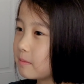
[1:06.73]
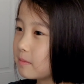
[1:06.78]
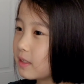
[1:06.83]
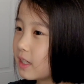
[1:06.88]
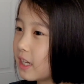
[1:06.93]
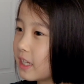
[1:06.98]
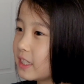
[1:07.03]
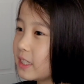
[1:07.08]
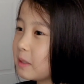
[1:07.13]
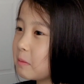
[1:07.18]

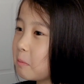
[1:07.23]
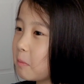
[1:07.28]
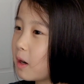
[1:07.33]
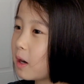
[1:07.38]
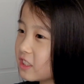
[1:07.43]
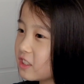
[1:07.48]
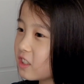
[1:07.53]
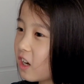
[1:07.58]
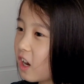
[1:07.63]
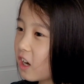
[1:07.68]
And then
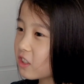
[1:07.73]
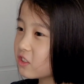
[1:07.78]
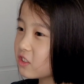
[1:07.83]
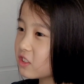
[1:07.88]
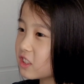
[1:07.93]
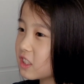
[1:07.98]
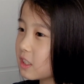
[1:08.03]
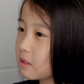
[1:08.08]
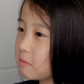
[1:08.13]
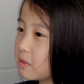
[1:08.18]
mom talked to
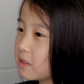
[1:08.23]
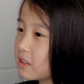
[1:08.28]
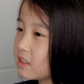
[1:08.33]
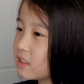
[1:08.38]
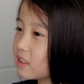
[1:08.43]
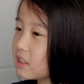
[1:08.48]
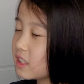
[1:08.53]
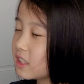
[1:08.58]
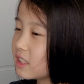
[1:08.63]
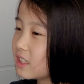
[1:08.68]
someone
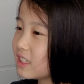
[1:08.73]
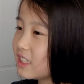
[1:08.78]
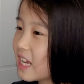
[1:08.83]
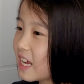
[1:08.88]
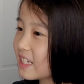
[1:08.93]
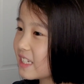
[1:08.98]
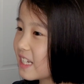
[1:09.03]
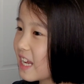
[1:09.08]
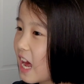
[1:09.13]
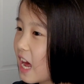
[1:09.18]

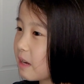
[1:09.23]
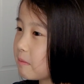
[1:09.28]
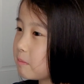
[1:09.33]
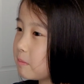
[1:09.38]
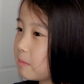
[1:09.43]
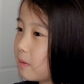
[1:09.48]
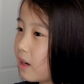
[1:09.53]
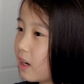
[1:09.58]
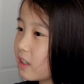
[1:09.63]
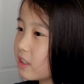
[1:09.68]
that dad
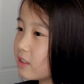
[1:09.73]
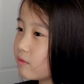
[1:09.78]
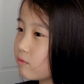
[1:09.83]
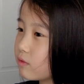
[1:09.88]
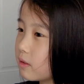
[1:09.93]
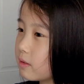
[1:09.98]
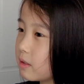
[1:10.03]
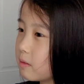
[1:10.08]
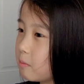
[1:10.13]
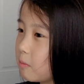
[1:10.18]
bought it
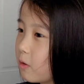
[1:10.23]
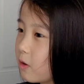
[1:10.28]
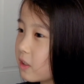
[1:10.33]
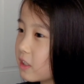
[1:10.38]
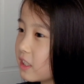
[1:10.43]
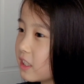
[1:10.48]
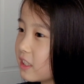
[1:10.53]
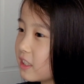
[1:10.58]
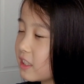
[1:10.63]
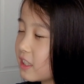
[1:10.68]
from the
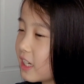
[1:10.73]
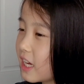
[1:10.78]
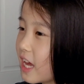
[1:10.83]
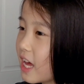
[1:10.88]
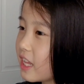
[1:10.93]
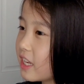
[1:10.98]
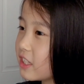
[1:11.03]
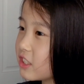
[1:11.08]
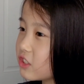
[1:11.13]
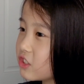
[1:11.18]
market,
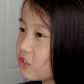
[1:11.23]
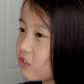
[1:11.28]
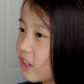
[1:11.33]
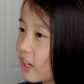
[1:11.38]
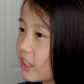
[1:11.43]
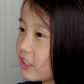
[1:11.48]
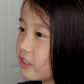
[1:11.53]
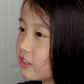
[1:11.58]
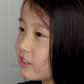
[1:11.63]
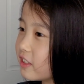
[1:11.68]
and then so I
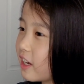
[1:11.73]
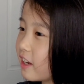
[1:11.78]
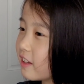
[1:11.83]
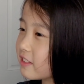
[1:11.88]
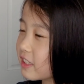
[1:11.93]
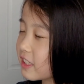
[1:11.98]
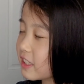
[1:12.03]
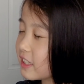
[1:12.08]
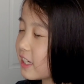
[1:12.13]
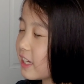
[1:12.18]
knew, I was
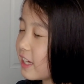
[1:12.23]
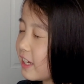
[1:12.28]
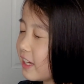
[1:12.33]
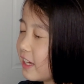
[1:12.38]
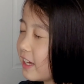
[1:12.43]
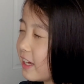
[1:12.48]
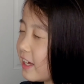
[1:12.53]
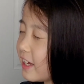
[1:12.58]
like,